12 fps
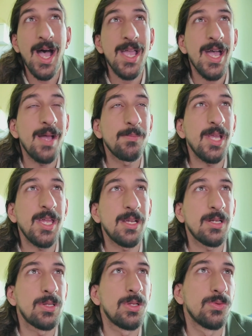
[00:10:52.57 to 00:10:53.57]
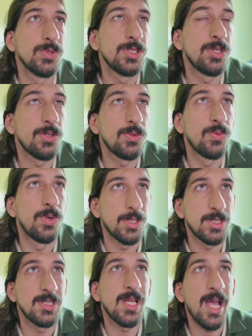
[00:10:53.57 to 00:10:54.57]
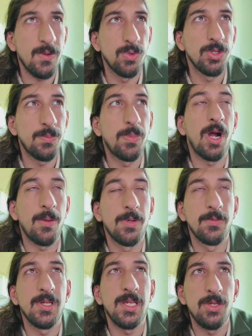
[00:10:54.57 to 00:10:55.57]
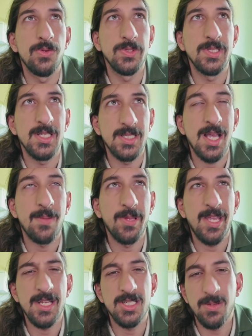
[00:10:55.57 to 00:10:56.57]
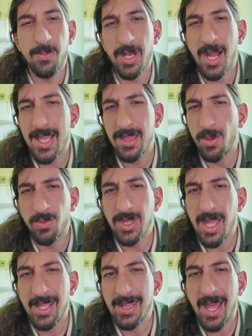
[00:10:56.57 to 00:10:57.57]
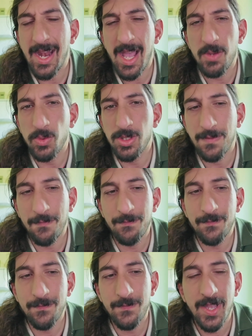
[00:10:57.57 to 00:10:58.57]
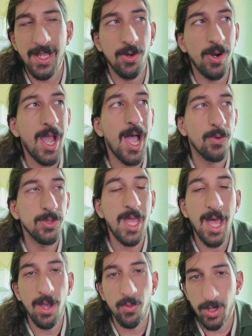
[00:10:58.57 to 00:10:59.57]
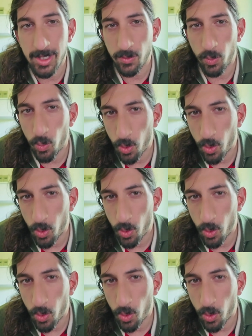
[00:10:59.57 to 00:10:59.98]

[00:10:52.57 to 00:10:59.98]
I am getting closer towards I would probably use this application, but I don't think that I would figure out how it